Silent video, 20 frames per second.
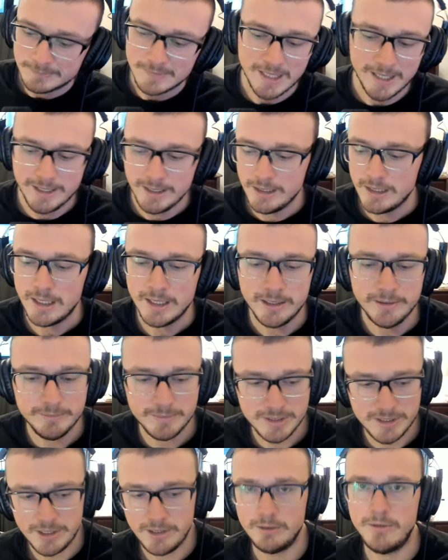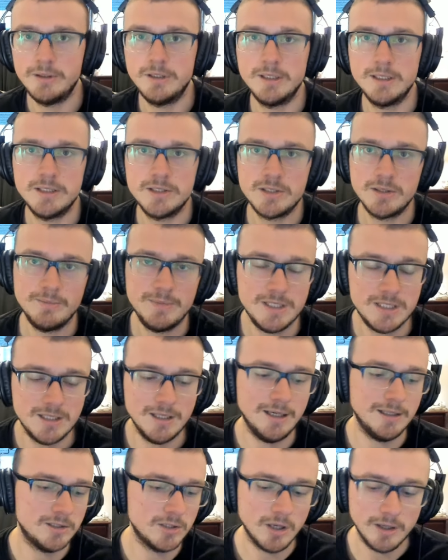any kind of materialism he's
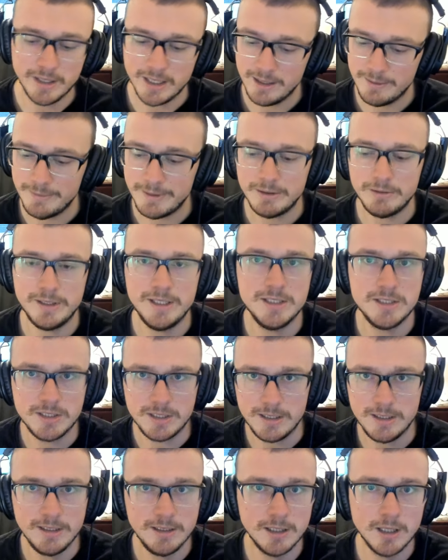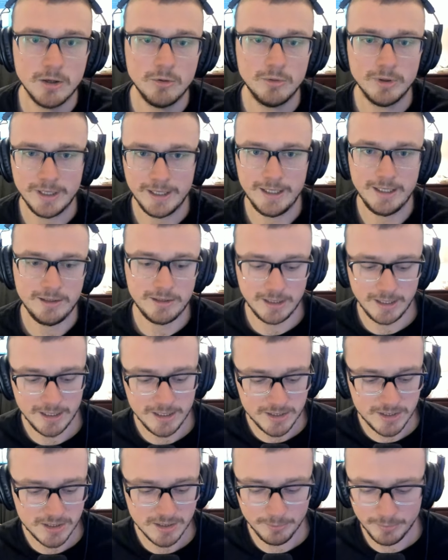not talking about his ego or anything
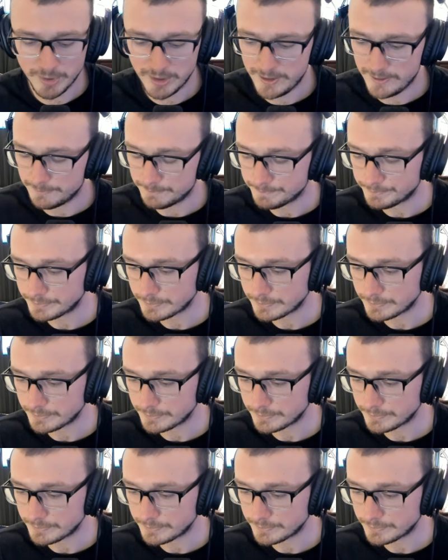he's simply